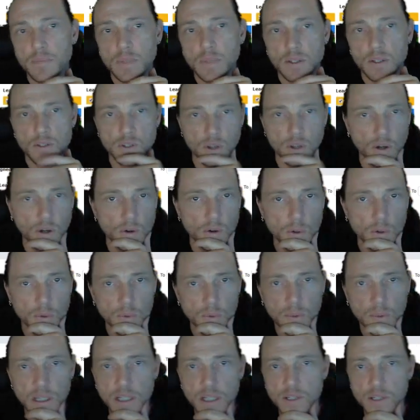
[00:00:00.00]

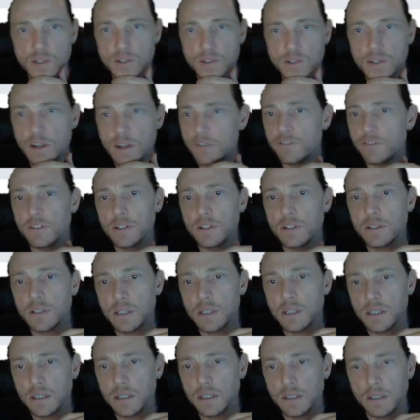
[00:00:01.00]
So it's
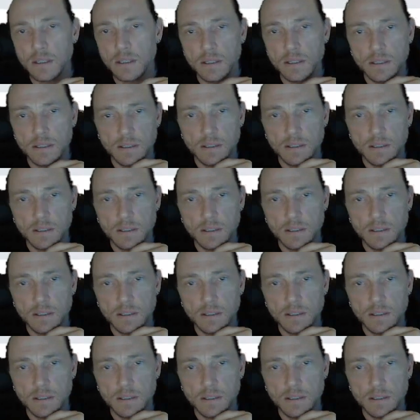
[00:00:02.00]
definitely,